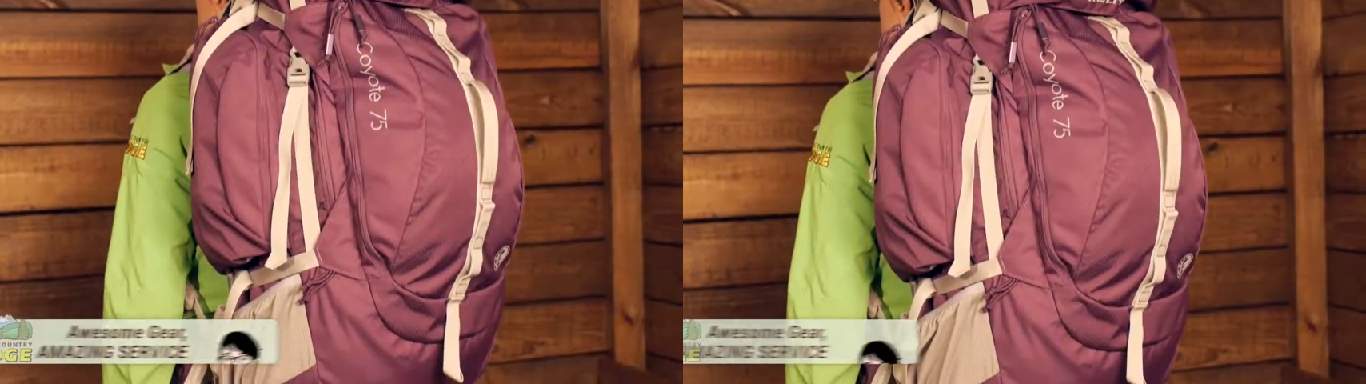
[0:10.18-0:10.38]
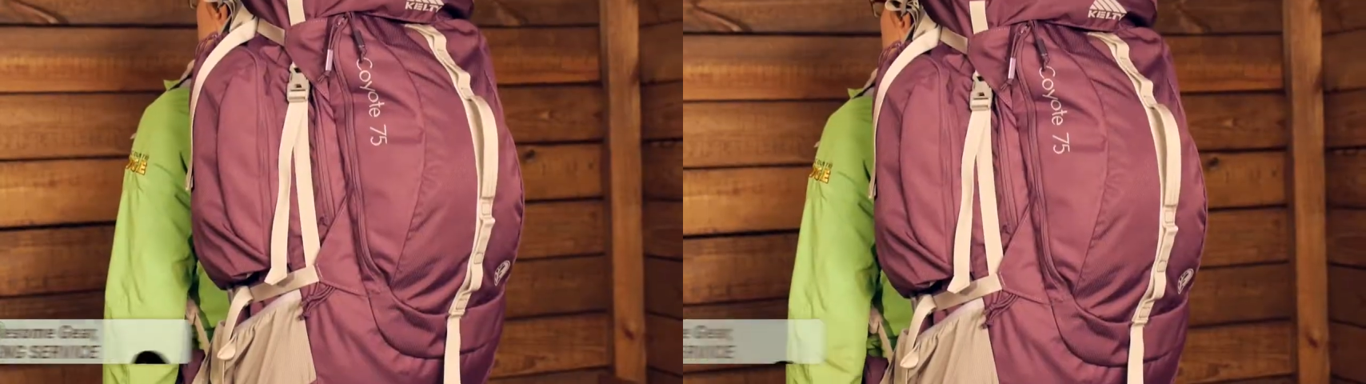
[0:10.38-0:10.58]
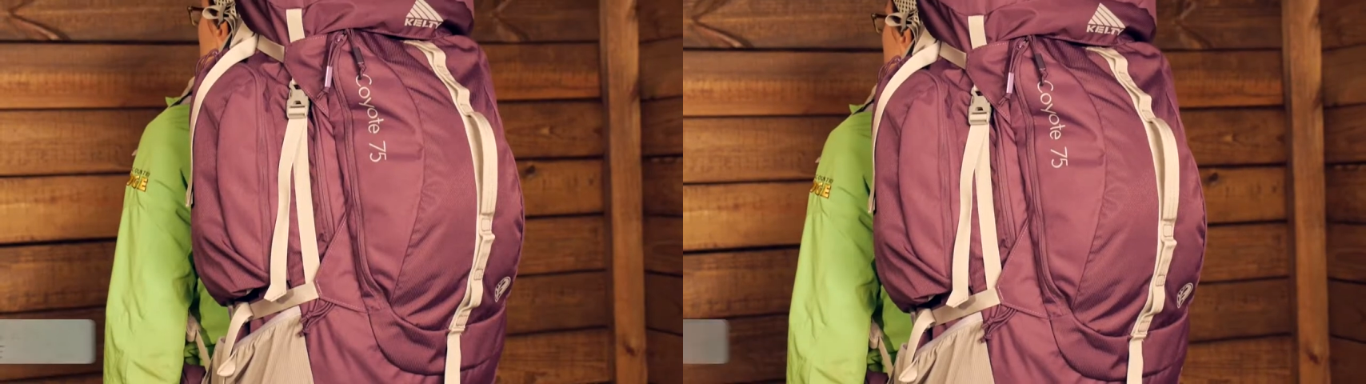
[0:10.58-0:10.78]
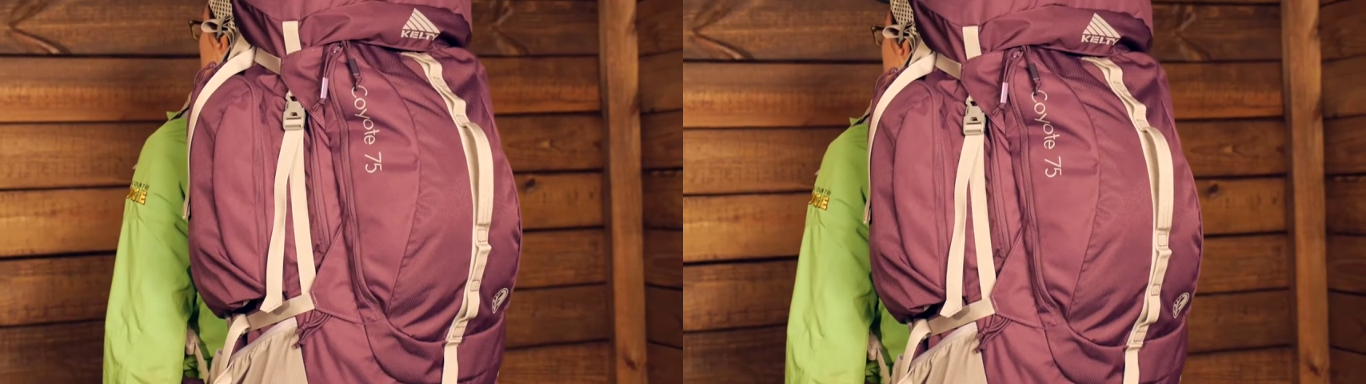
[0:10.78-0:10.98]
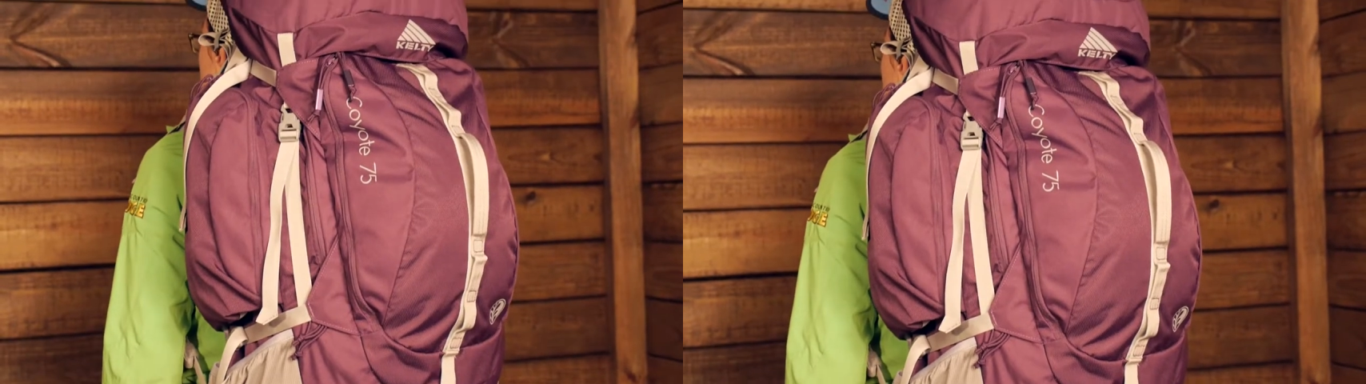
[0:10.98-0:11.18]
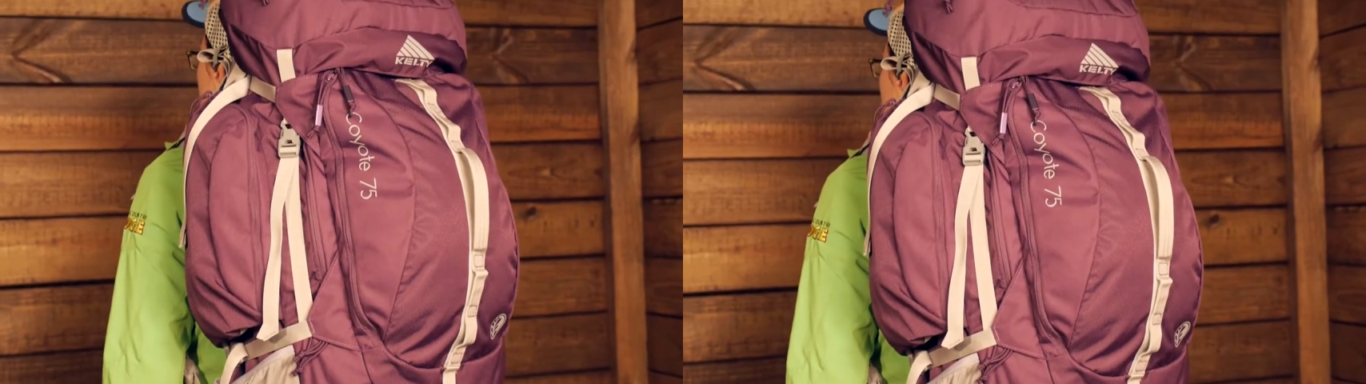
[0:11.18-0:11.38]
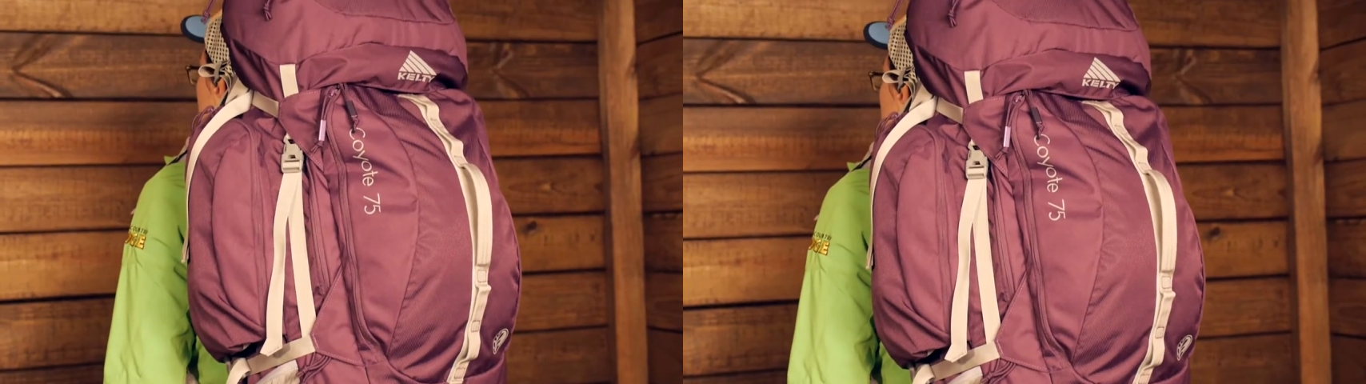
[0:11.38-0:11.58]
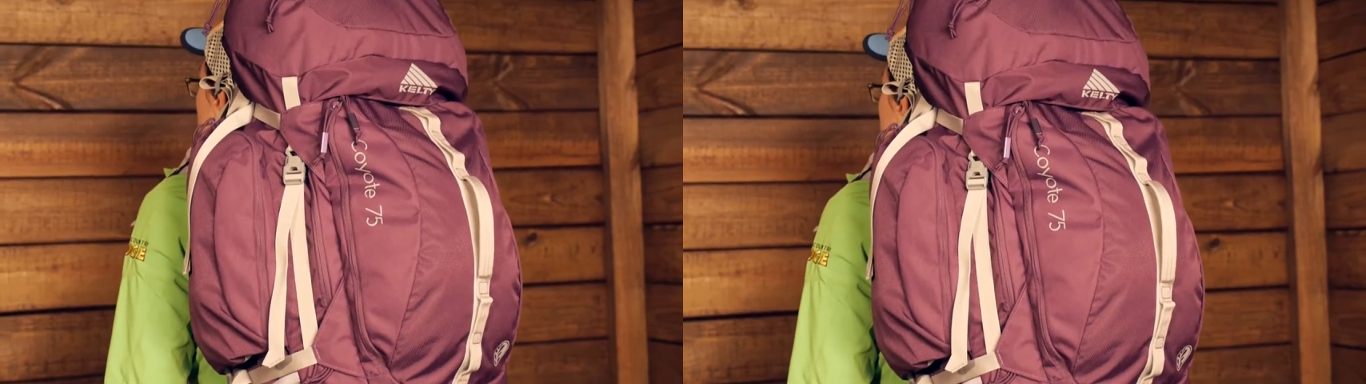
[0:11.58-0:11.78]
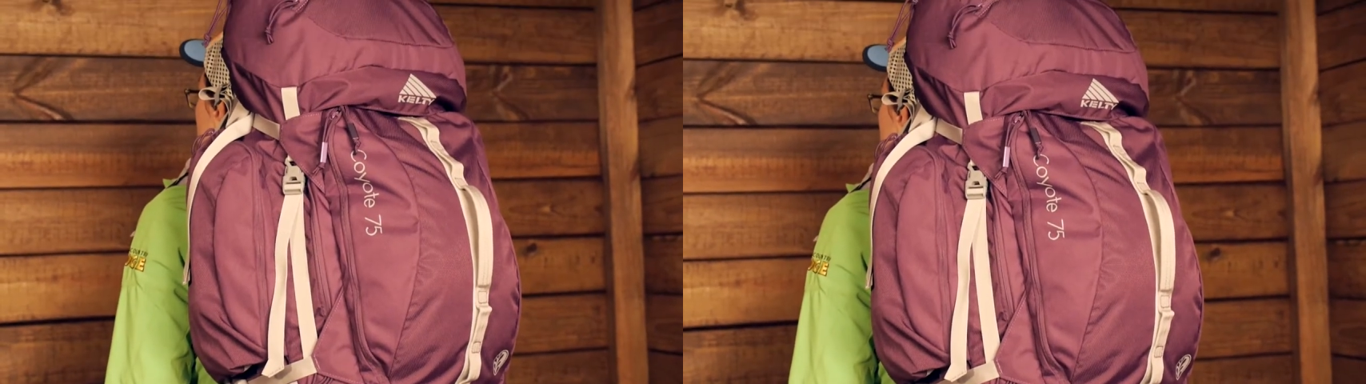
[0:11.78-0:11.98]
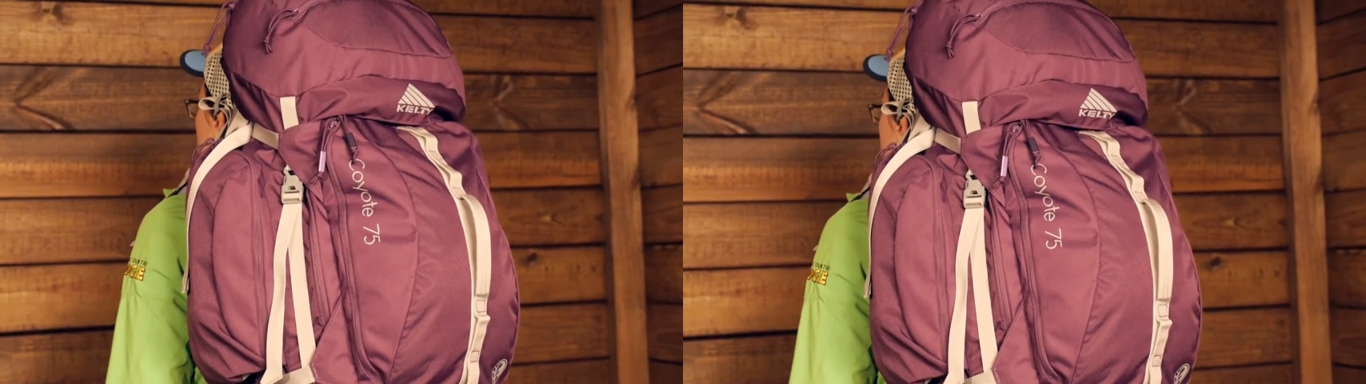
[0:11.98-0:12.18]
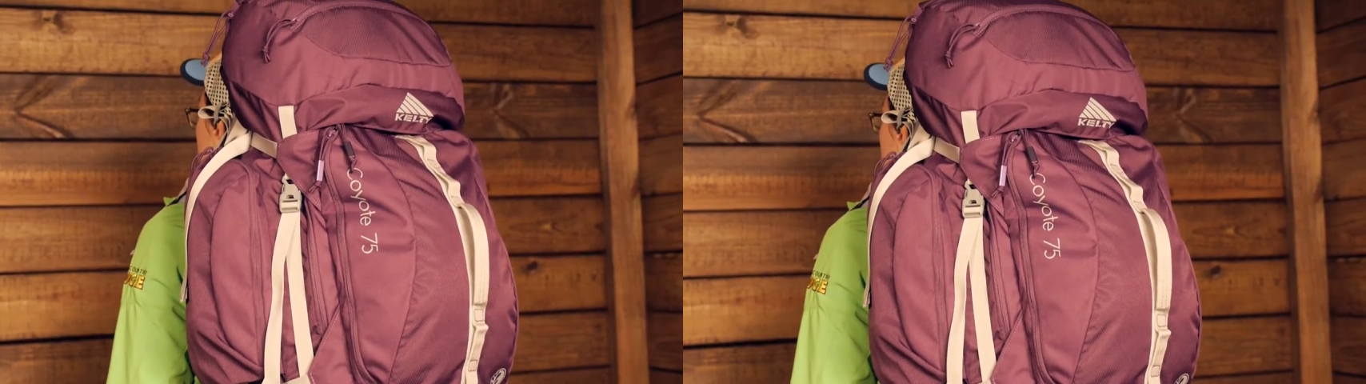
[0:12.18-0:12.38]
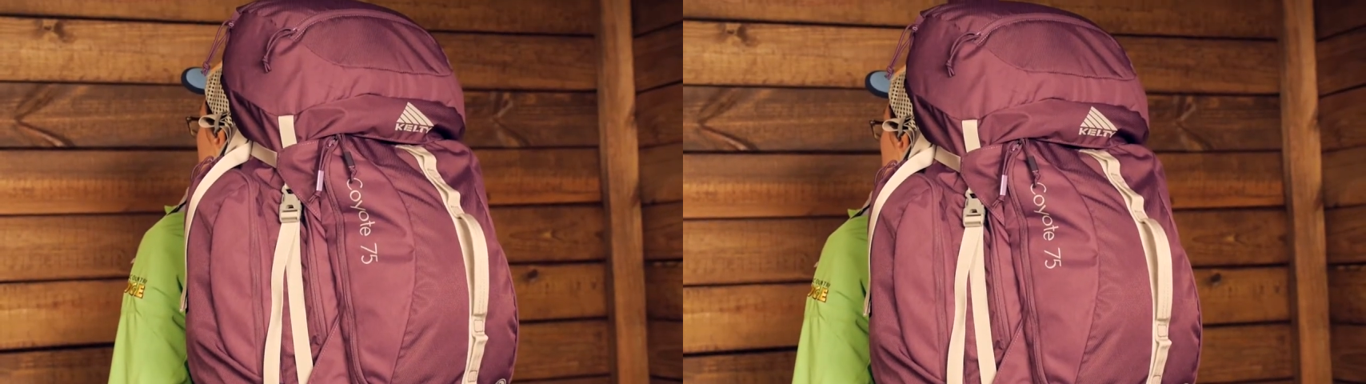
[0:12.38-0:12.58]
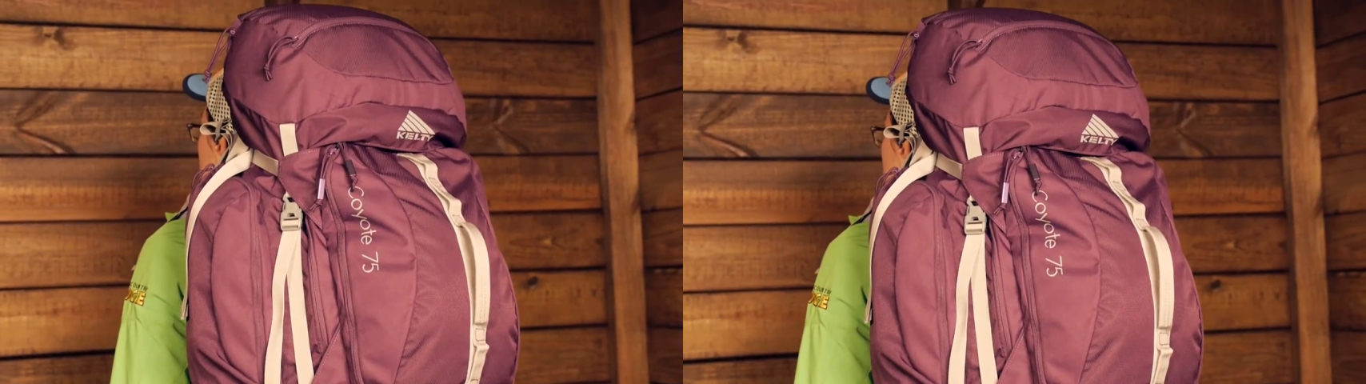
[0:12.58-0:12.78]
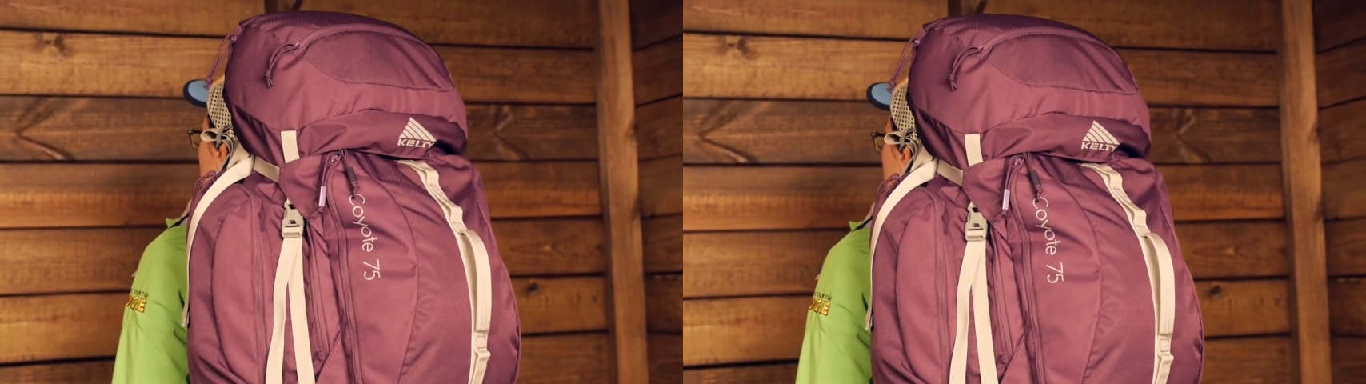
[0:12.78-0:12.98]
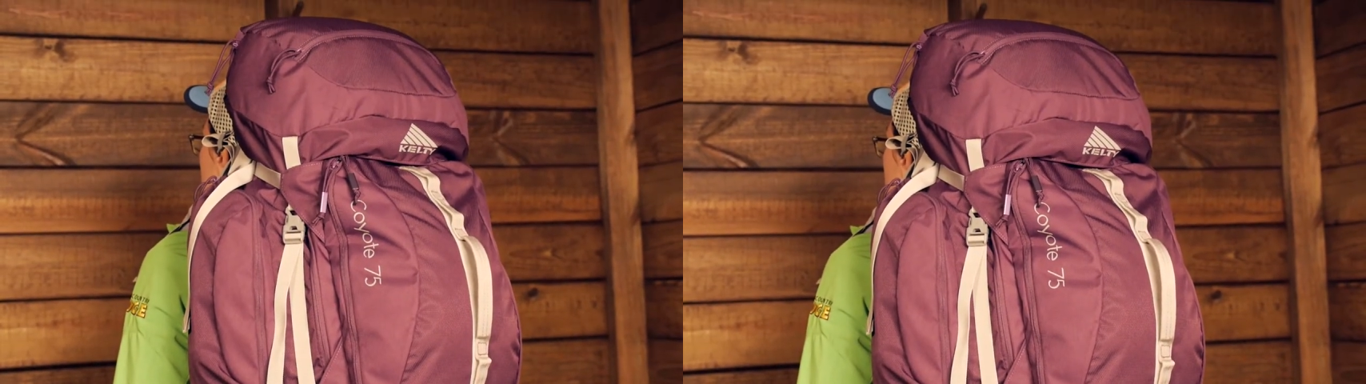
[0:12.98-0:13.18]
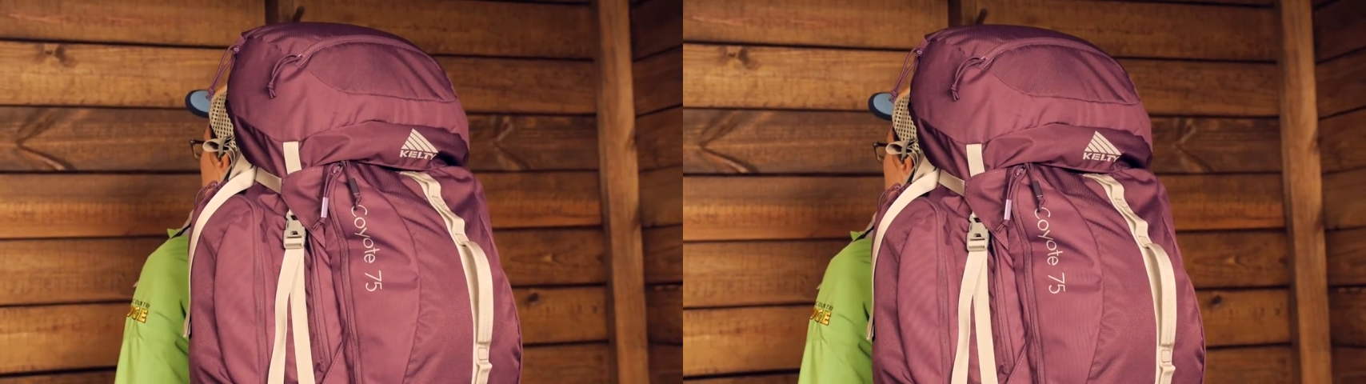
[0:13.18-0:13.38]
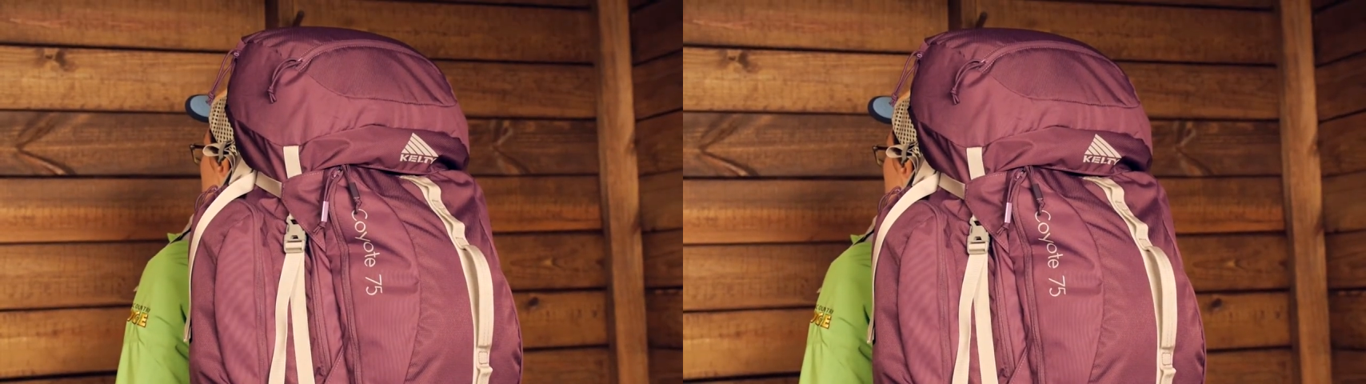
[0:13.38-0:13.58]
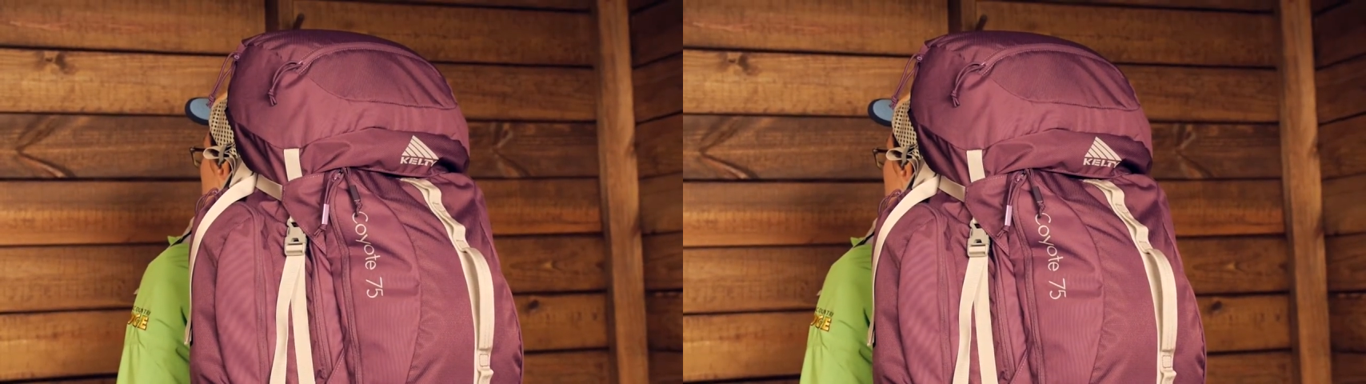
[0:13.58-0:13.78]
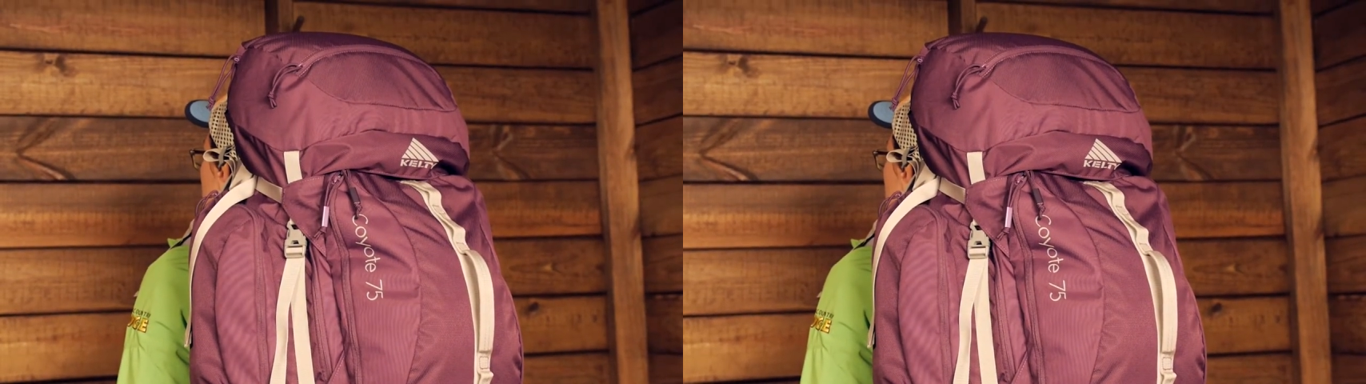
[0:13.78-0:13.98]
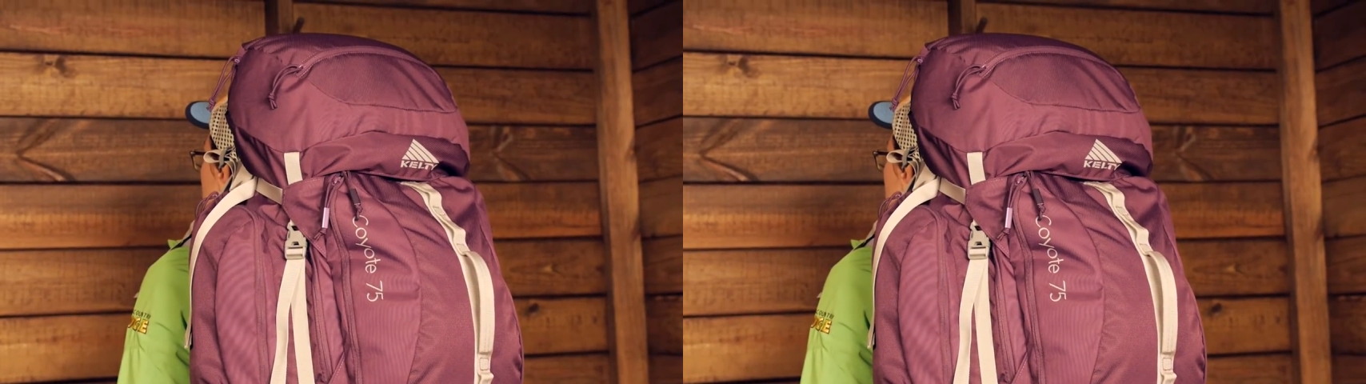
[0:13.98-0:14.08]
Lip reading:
[unreadable: no face in view]